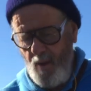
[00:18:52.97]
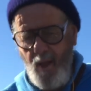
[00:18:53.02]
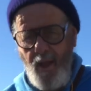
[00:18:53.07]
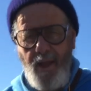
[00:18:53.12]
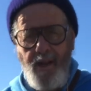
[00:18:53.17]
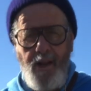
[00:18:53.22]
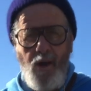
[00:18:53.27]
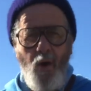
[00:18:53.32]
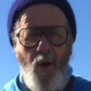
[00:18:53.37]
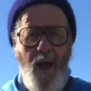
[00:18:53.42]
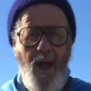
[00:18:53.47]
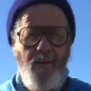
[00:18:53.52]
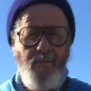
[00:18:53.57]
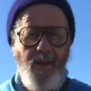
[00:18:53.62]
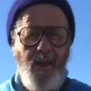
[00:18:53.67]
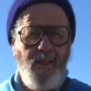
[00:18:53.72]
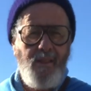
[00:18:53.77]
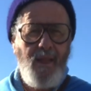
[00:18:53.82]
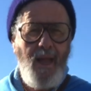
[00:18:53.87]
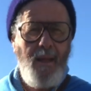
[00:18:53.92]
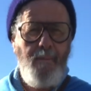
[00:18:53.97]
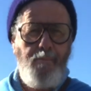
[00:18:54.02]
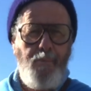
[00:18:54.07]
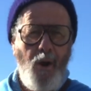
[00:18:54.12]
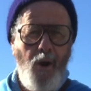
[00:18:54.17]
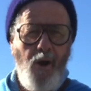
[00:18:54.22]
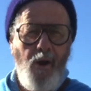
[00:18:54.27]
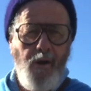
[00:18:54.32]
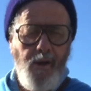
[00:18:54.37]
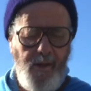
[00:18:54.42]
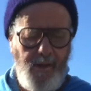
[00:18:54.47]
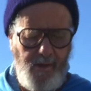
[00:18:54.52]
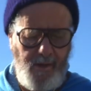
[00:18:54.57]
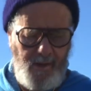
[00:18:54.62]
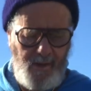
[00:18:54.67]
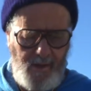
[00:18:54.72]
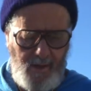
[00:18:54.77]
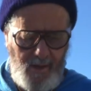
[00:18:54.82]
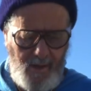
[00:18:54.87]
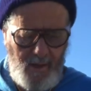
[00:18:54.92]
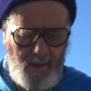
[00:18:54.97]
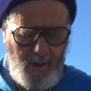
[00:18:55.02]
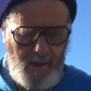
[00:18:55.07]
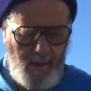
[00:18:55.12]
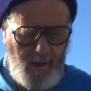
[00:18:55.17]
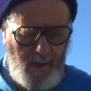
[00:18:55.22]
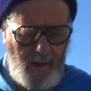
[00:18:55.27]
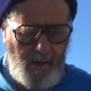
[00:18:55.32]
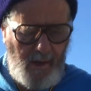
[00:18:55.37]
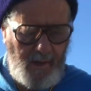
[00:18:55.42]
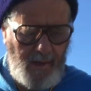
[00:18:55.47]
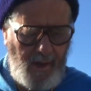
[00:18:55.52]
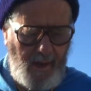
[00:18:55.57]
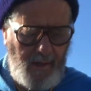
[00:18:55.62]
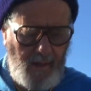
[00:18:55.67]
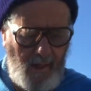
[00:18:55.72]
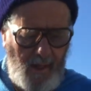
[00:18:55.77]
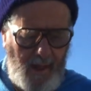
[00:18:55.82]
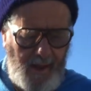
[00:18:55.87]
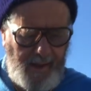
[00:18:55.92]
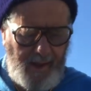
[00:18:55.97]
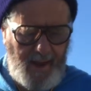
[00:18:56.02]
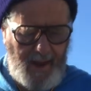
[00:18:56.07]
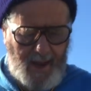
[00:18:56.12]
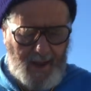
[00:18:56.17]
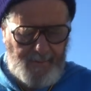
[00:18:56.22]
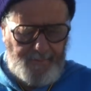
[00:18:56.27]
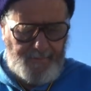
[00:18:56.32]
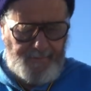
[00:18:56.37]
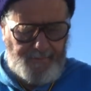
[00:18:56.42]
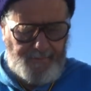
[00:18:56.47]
And you don't have anything burning. Nothing like that.